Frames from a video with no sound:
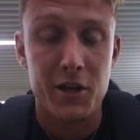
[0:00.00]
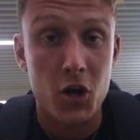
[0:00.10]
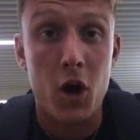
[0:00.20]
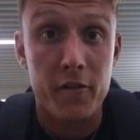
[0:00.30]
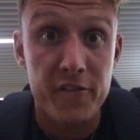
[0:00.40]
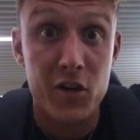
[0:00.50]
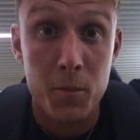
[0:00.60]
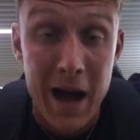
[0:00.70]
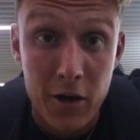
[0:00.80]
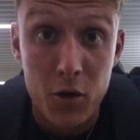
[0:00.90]
That you can't
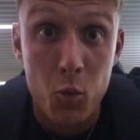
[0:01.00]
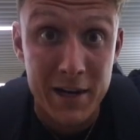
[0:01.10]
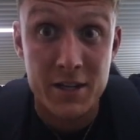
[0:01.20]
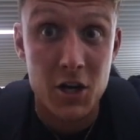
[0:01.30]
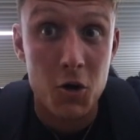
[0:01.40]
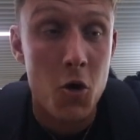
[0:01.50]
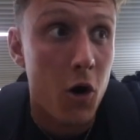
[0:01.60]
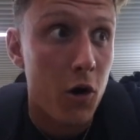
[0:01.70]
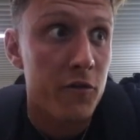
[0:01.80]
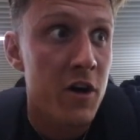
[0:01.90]
film out the window
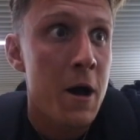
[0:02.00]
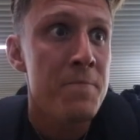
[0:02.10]
of